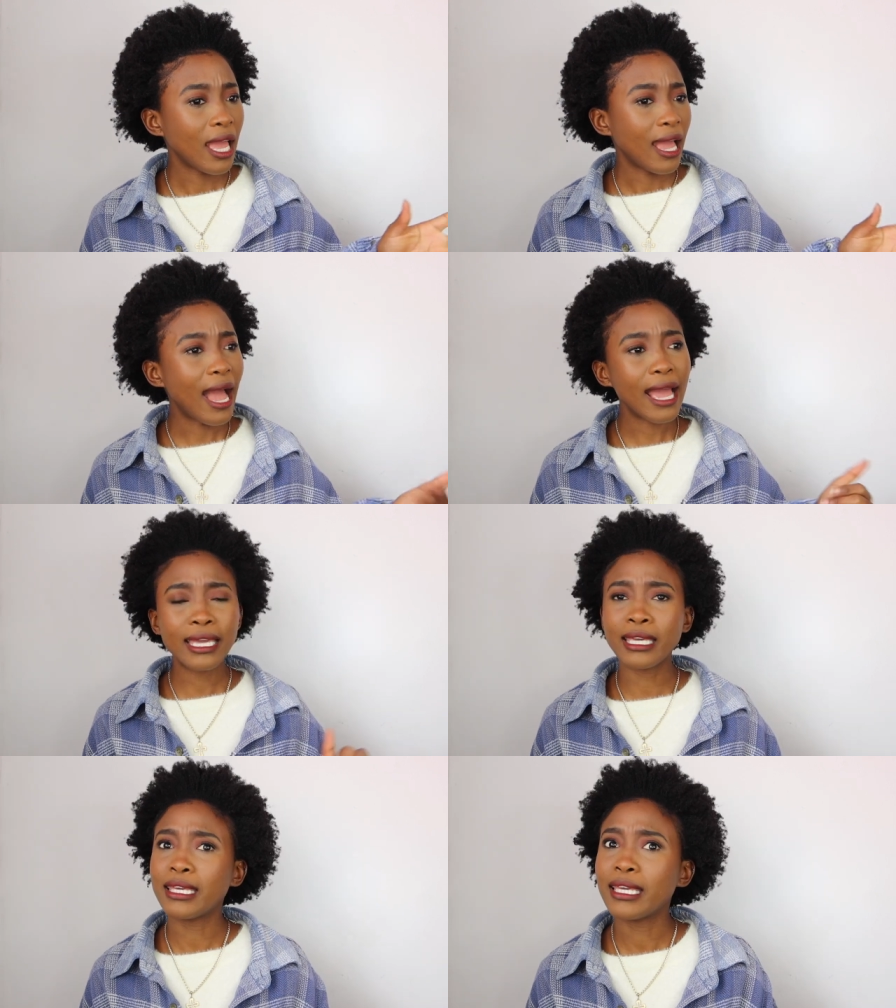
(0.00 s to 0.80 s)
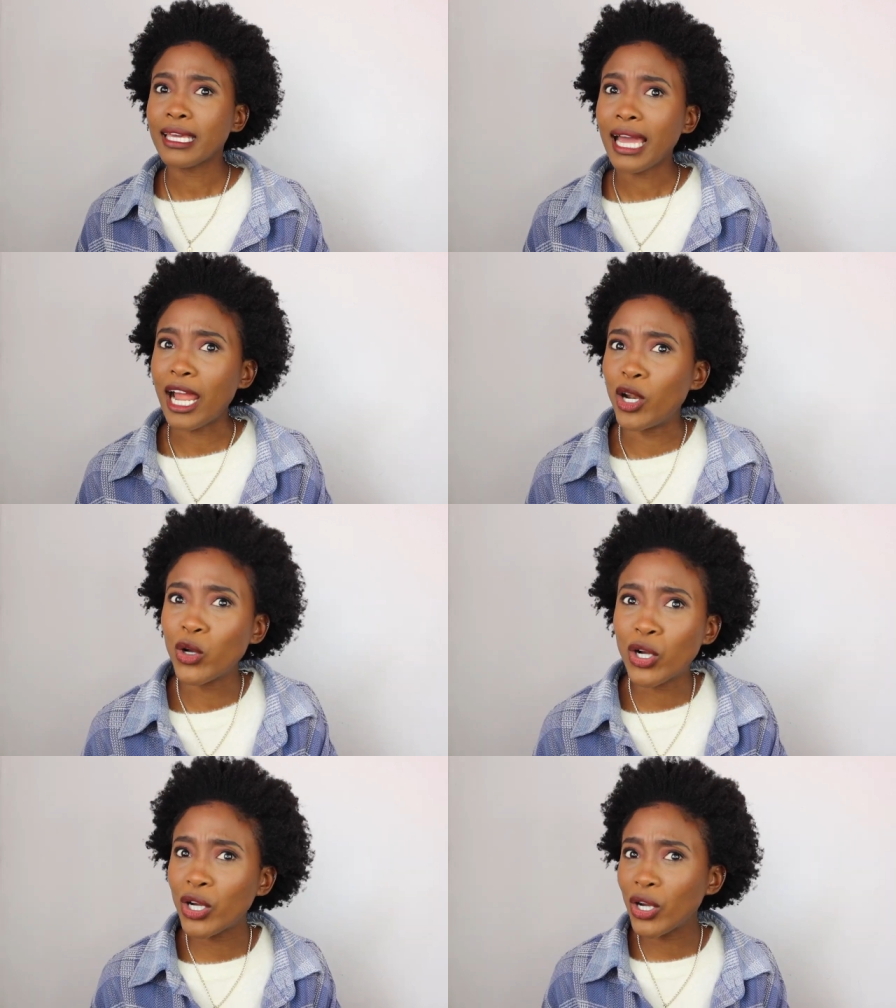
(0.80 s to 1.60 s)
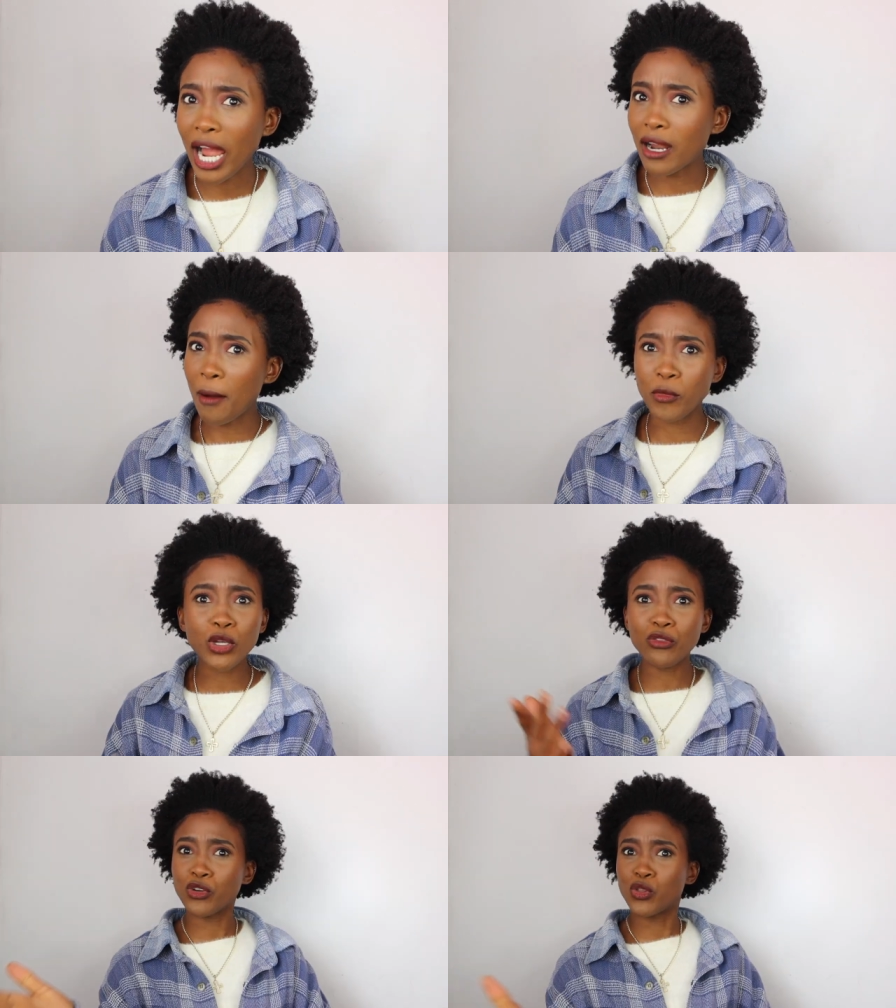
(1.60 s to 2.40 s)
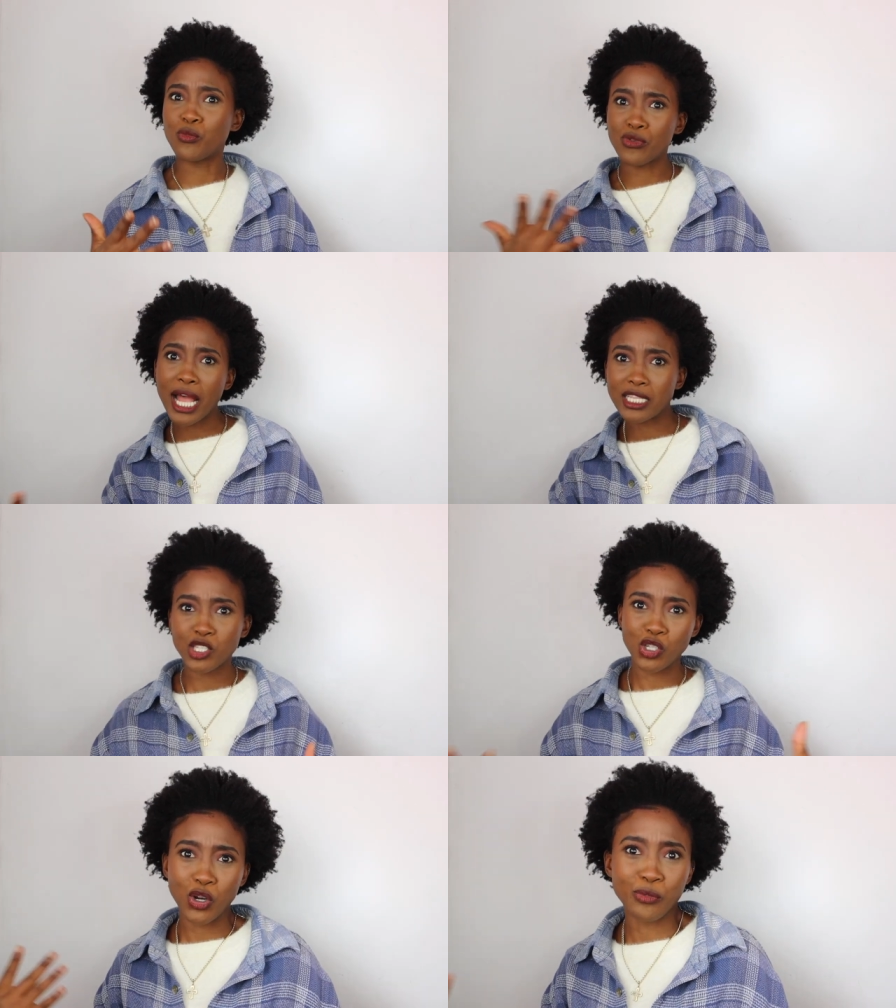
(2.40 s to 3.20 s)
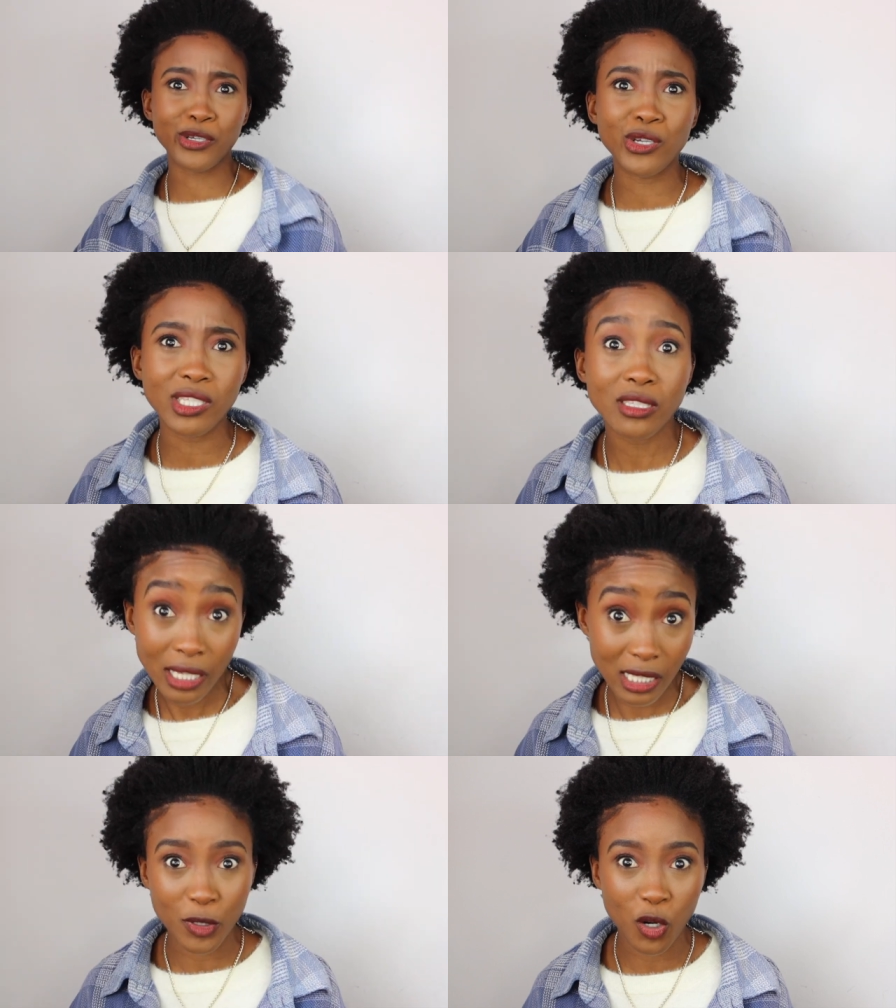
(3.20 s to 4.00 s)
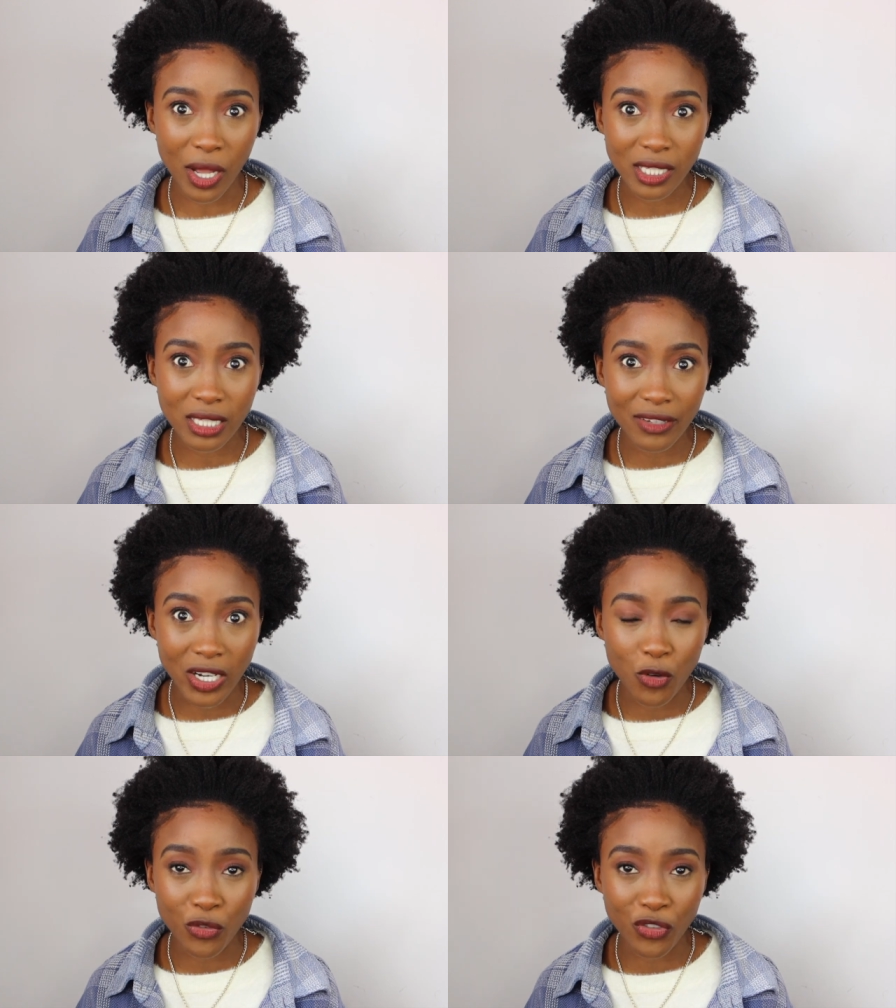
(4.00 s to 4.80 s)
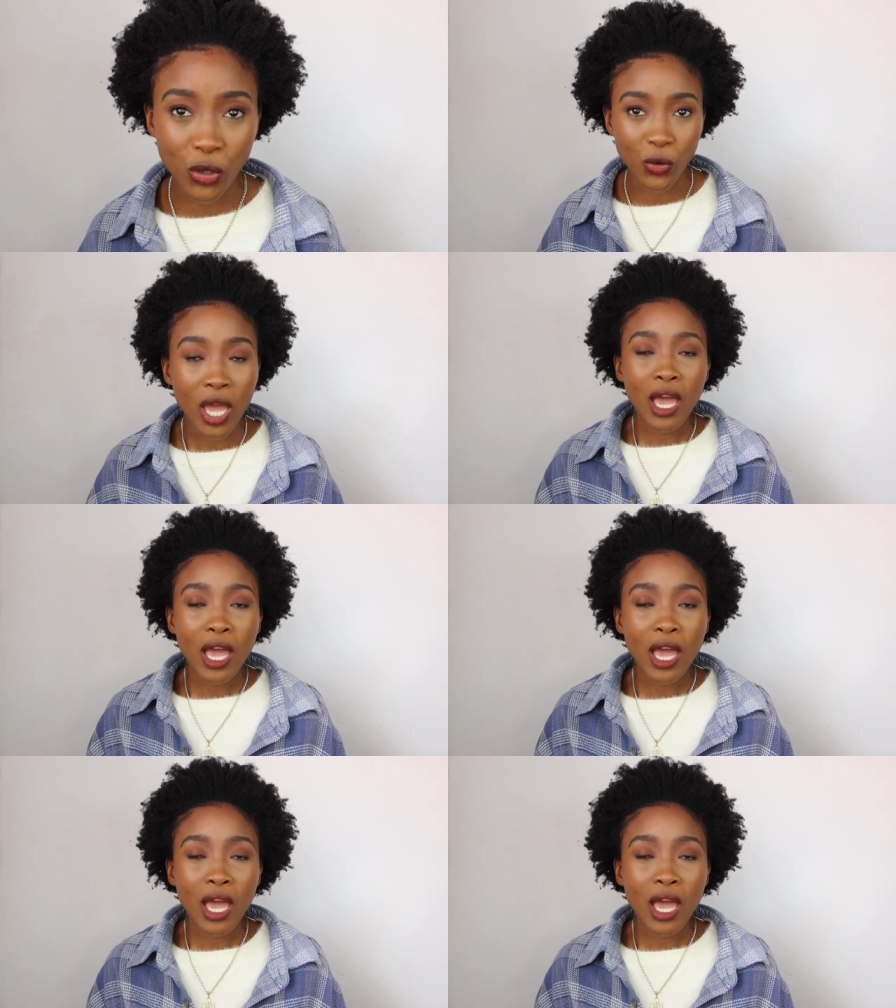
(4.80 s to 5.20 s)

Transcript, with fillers: hi, I look, I, I'm looking for new brands, you know, because it's been a while since I've done a review.